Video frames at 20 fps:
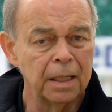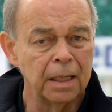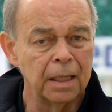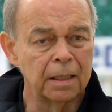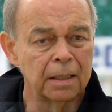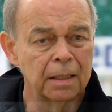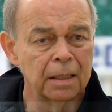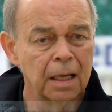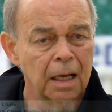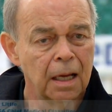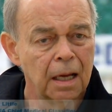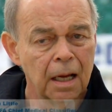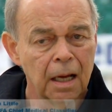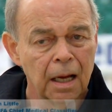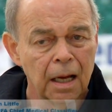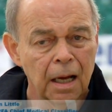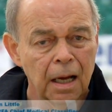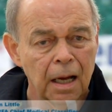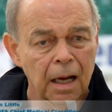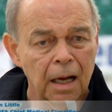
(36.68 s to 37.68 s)
in
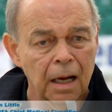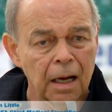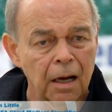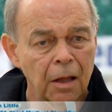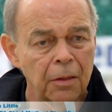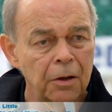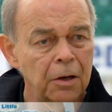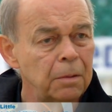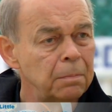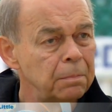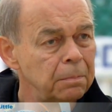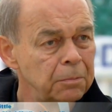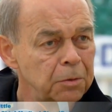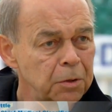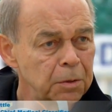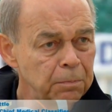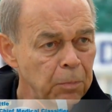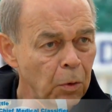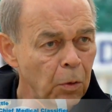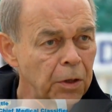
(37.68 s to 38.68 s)
other
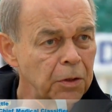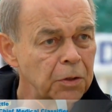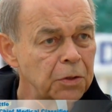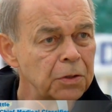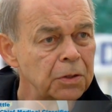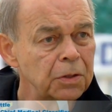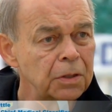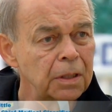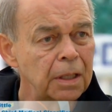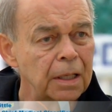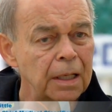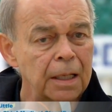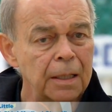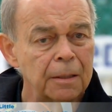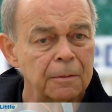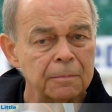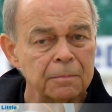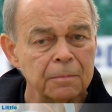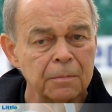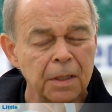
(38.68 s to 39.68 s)
sports
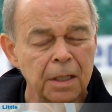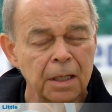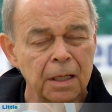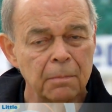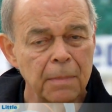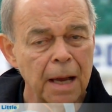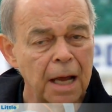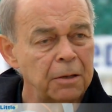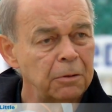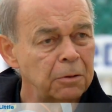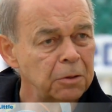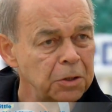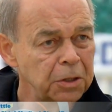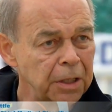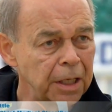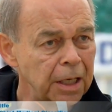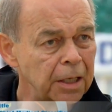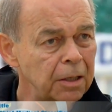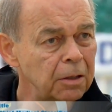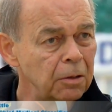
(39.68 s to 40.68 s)
in a manual
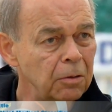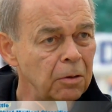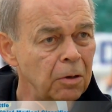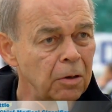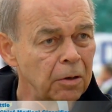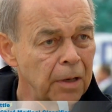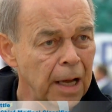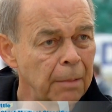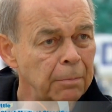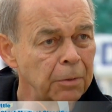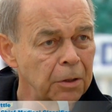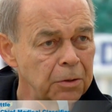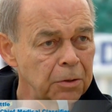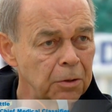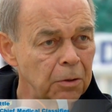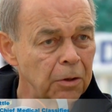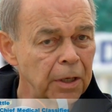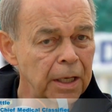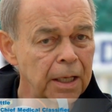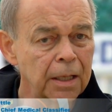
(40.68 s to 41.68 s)
chair or
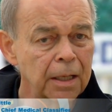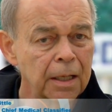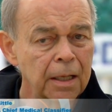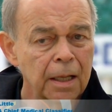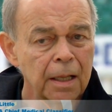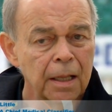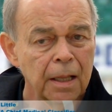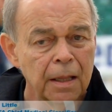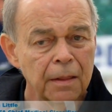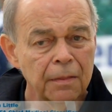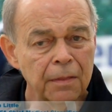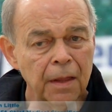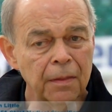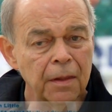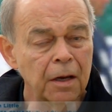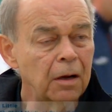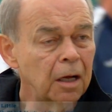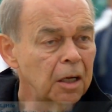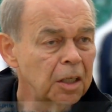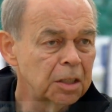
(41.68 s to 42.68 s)
ambulatory, then
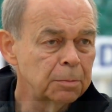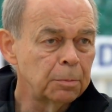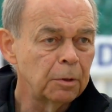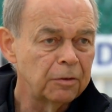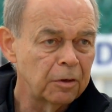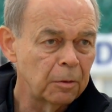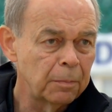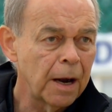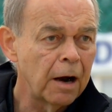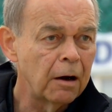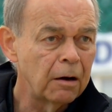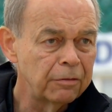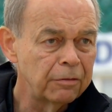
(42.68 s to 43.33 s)
they're eligible for power